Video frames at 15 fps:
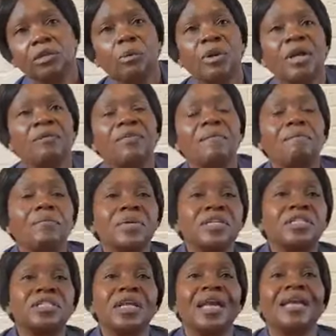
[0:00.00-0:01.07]
So we have a
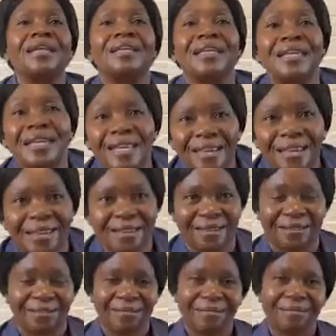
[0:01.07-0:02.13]
priest and king.
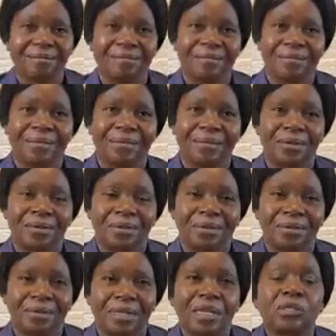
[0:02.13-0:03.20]

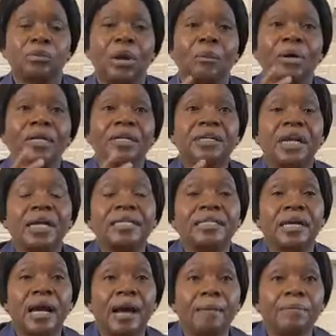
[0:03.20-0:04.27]
That's why when
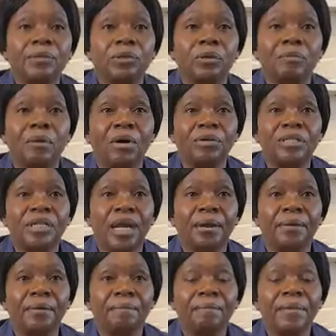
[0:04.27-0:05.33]
Christ comes on Mount
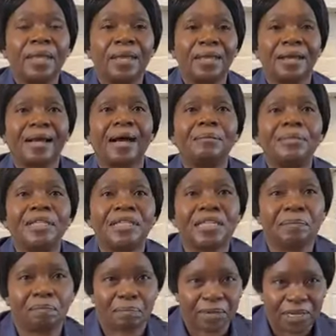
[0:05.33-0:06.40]
Zion, he comes
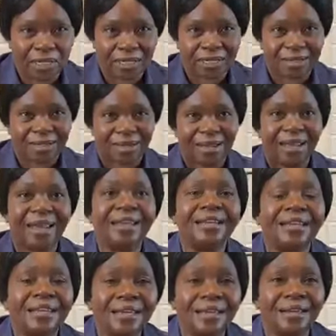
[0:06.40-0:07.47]
as a priest
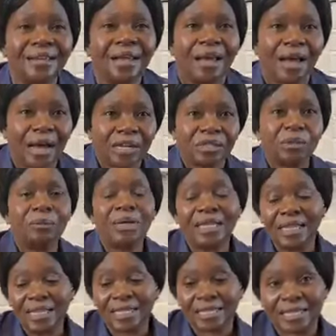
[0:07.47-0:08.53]
and king,
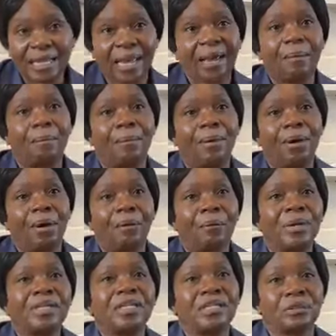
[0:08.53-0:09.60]
assuming the same
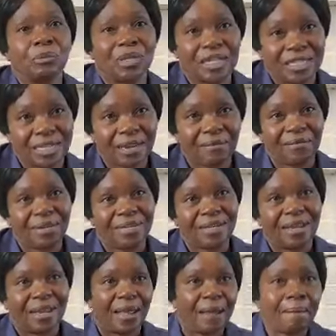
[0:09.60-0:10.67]
which is with
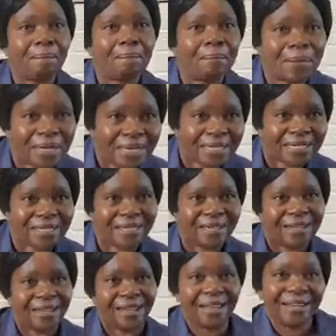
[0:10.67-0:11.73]
David, a priest
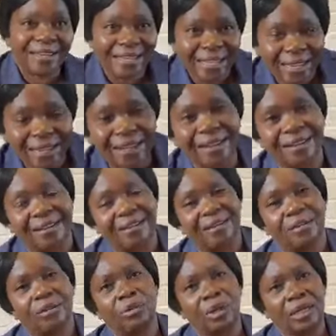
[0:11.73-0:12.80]
and king.
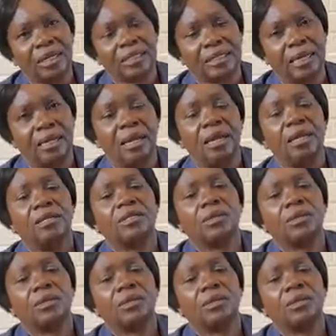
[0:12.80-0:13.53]
Do you understand?